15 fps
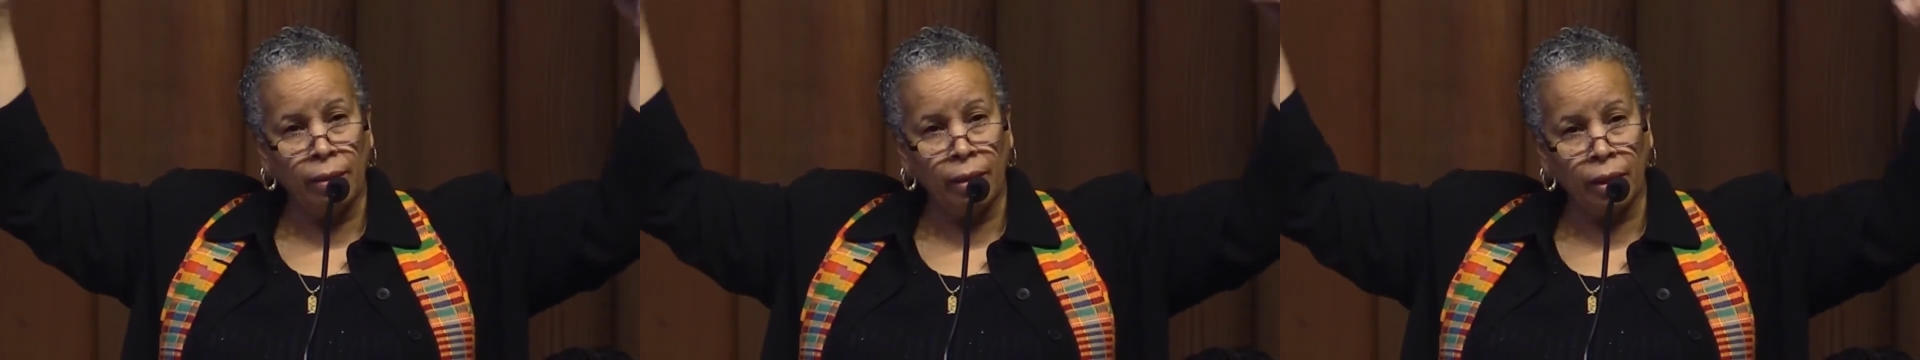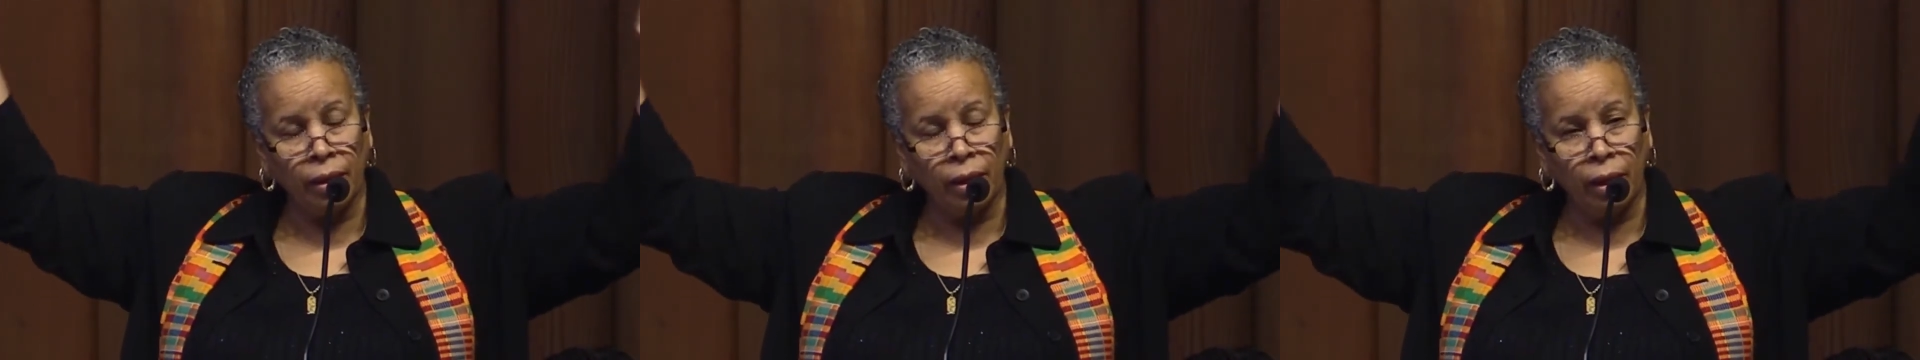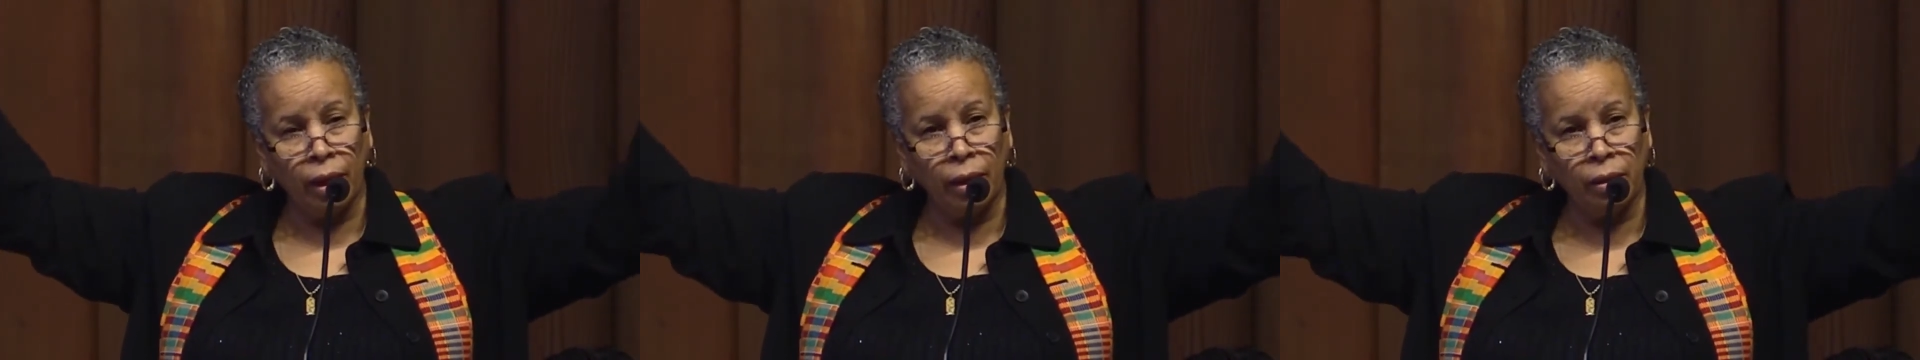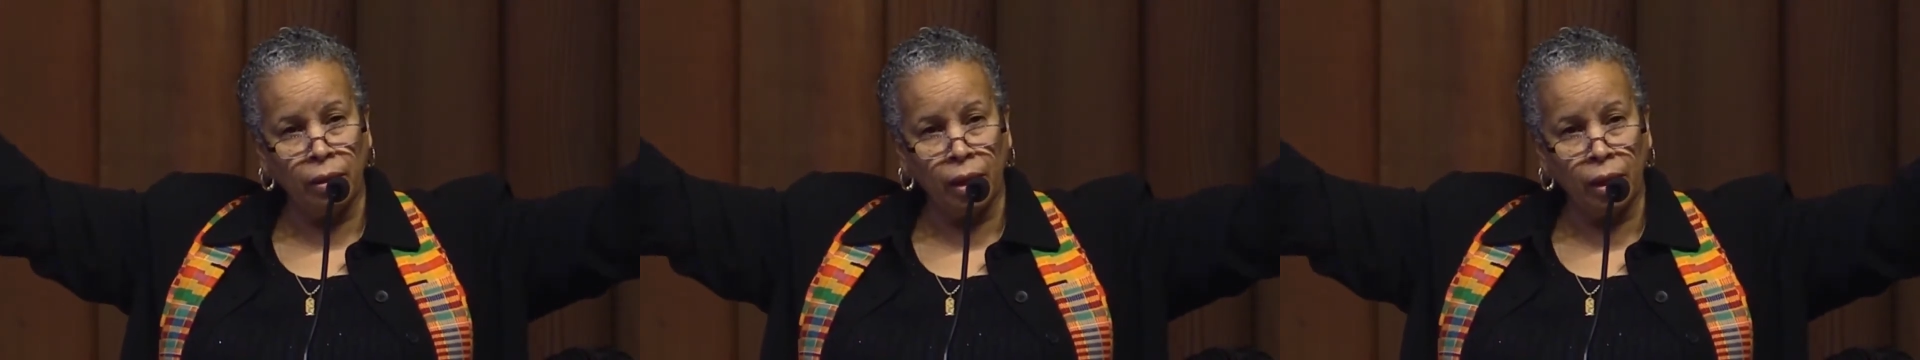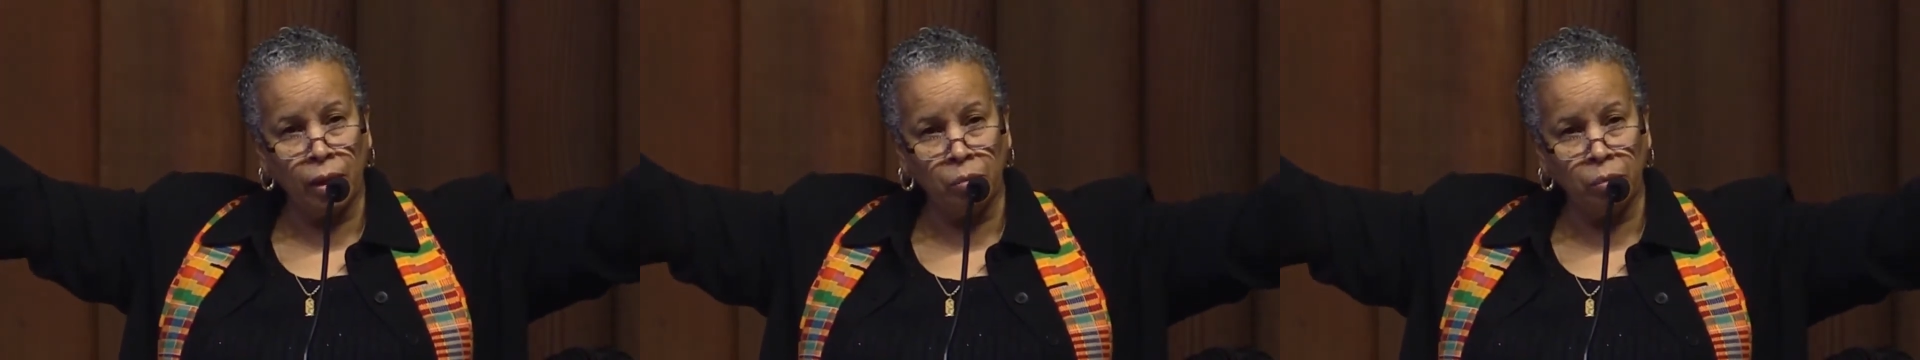that
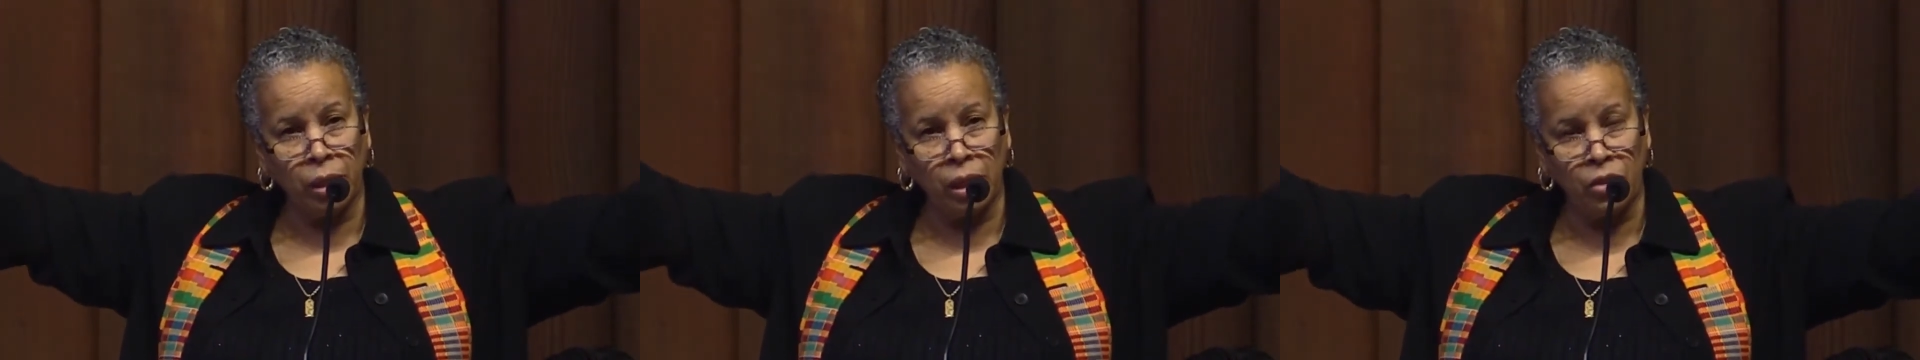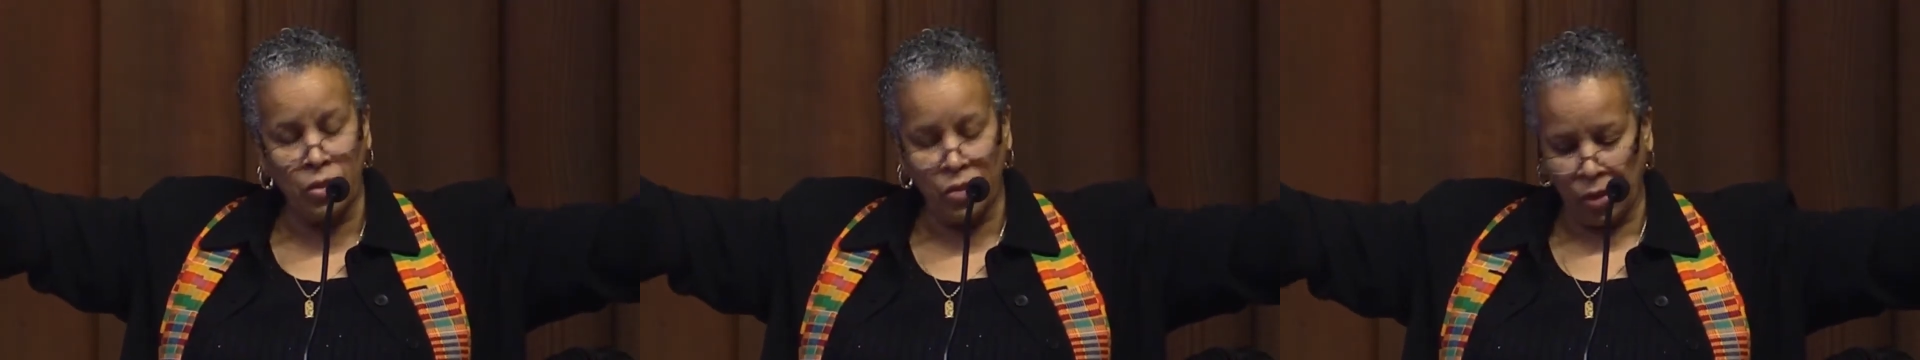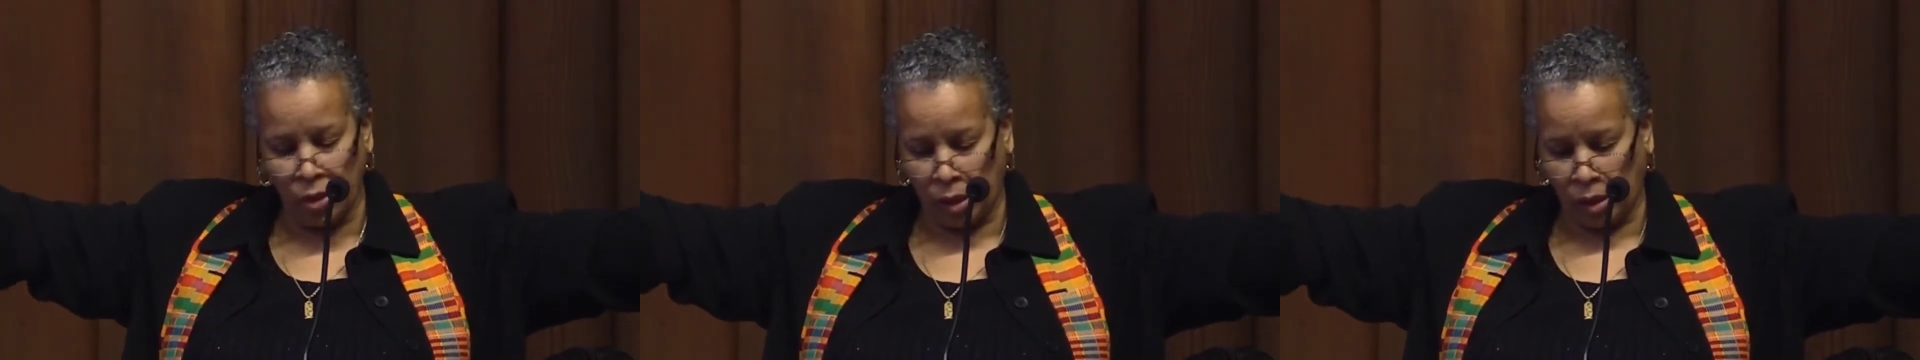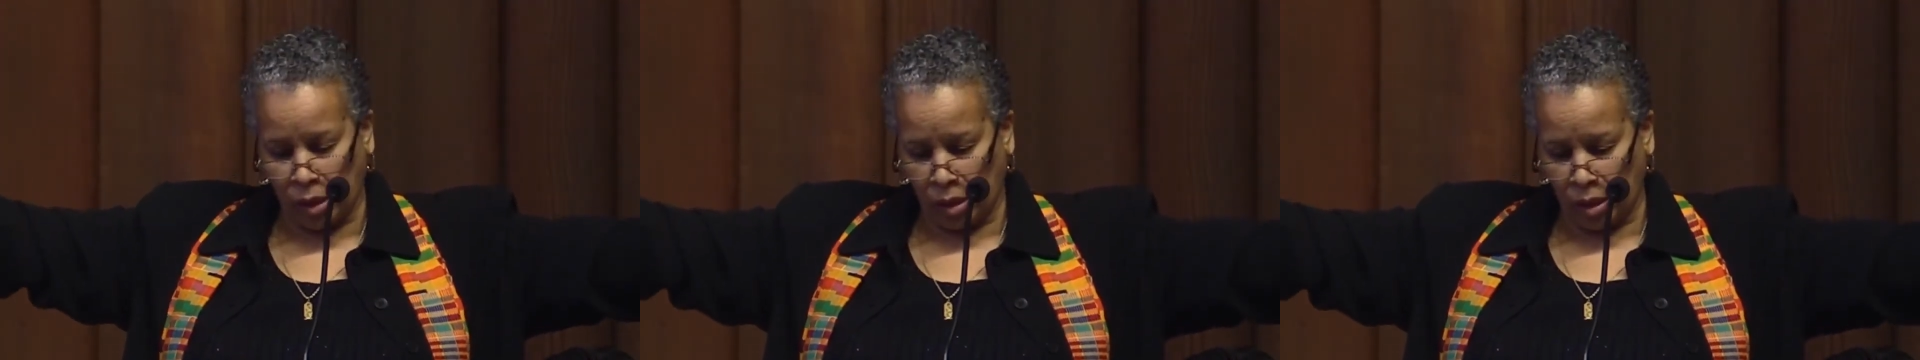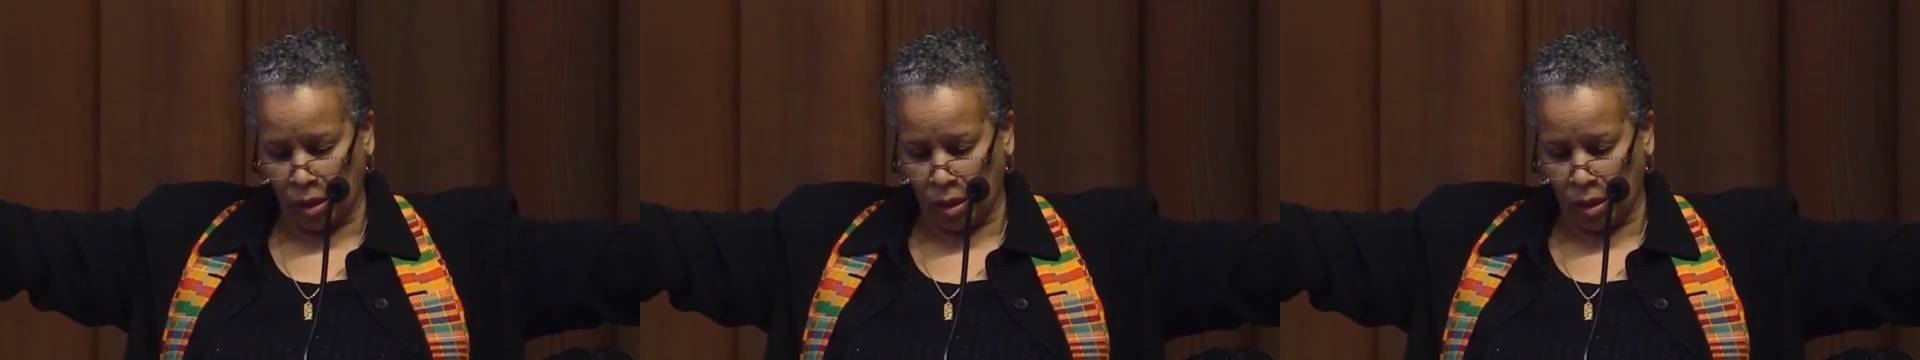cannot be seen?